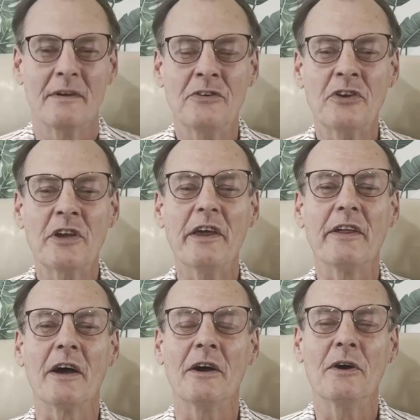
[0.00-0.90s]

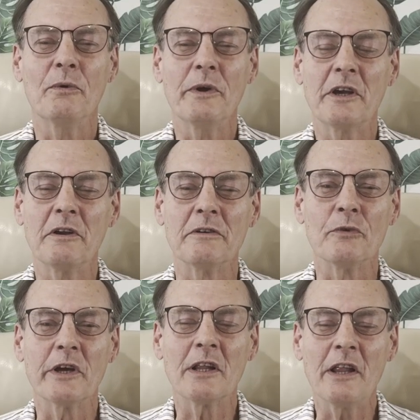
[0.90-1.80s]
Together, we can
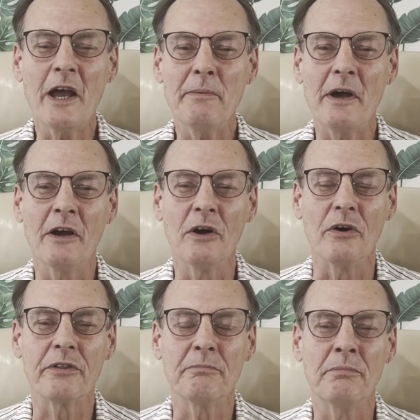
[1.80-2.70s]
reclaim our
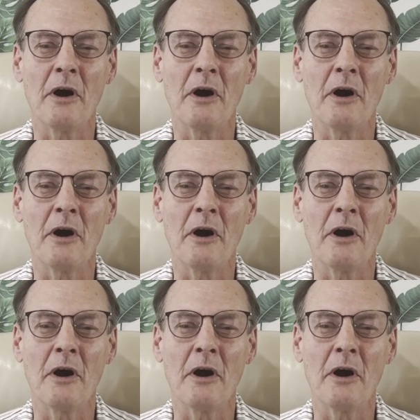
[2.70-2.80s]
health